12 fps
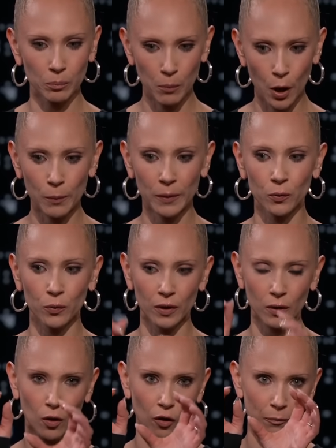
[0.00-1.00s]
moment
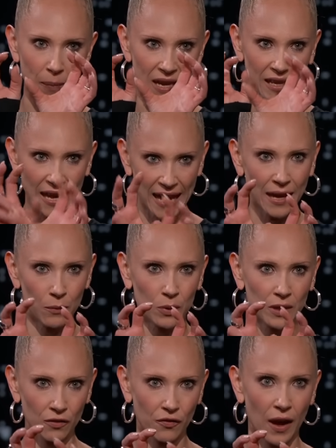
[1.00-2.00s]
of being hit
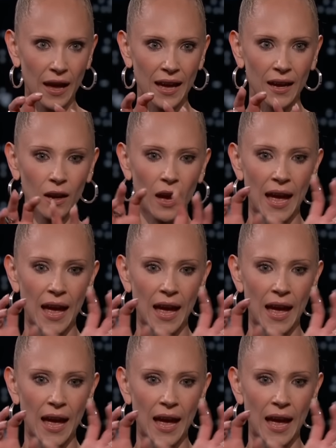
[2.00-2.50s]
with the fire.